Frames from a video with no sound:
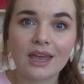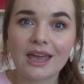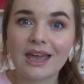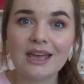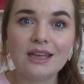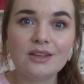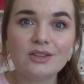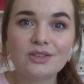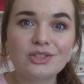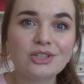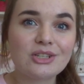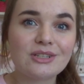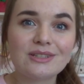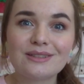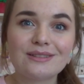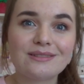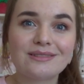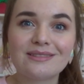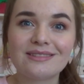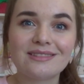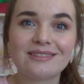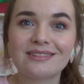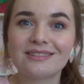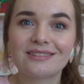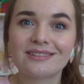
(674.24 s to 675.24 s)
It's just,
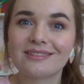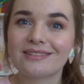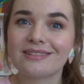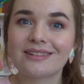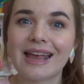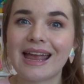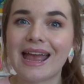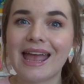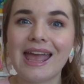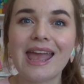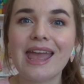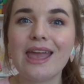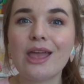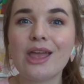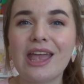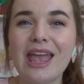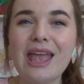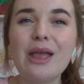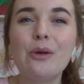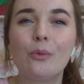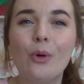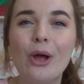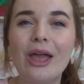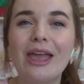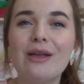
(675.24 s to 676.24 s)

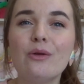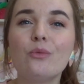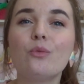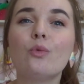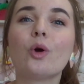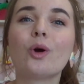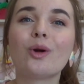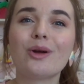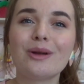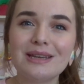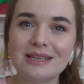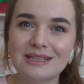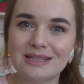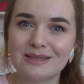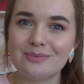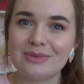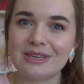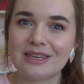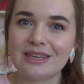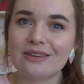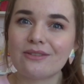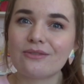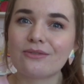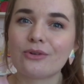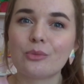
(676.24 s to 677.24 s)
it worries
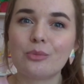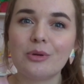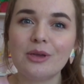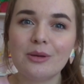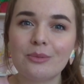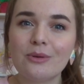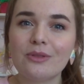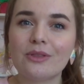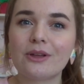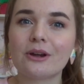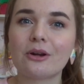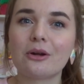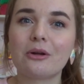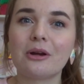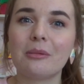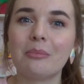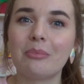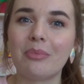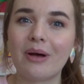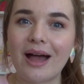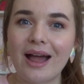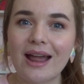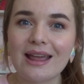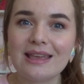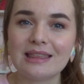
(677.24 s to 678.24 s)
me for people that are going to
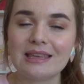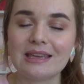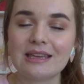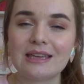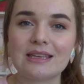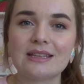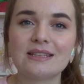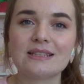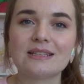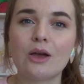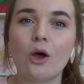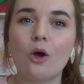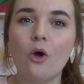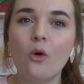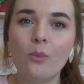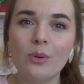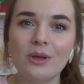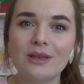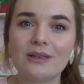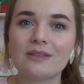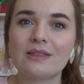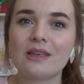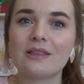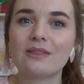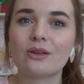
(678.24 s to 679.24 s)
buy these
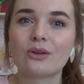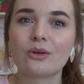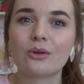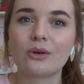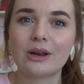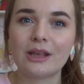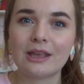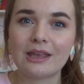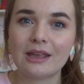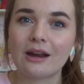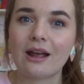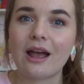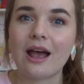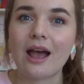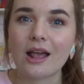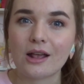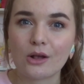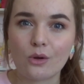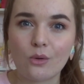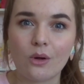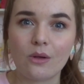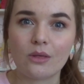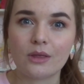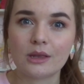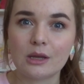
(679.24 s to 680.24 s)
hoping that they're going to get a high
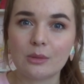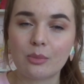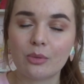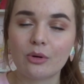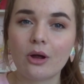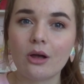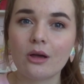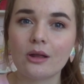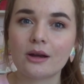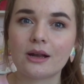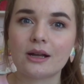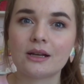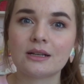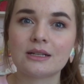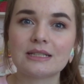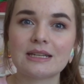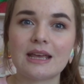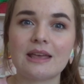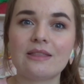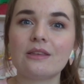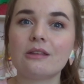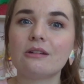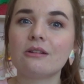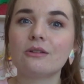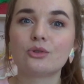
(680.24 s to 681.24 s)
quality product,
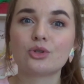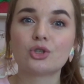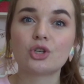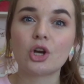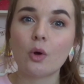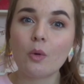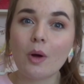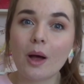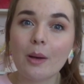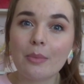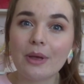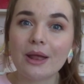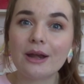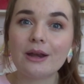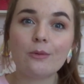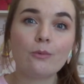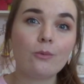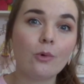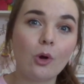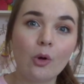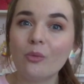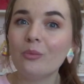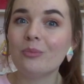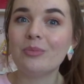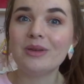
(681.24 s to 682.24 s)
and then it'll show up and it
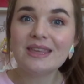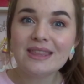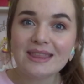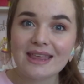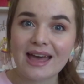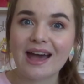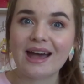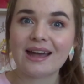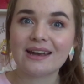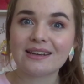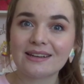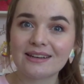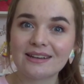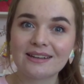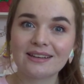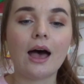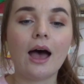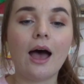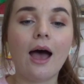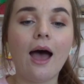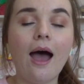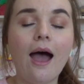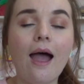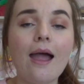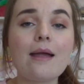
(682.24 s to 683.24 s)
won't be that.
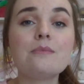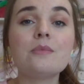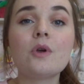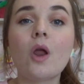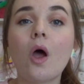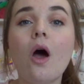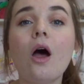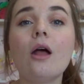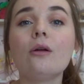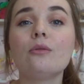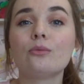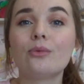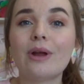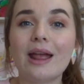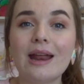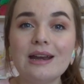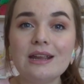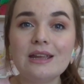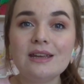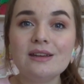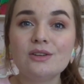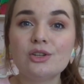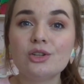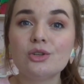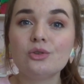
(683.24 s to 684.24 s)
I'm not
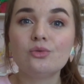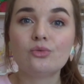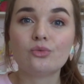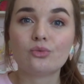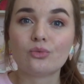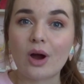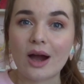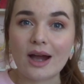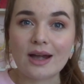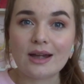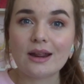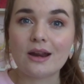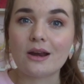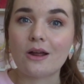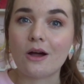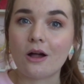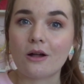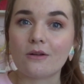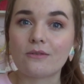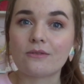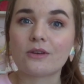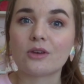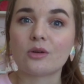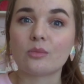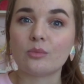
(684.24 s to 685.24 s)
ready to write it
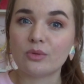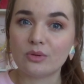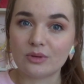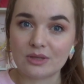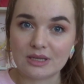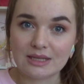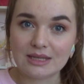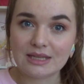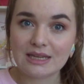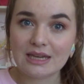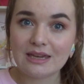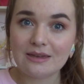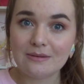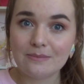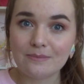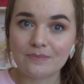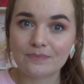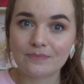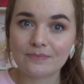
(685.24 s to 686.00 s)
off completely.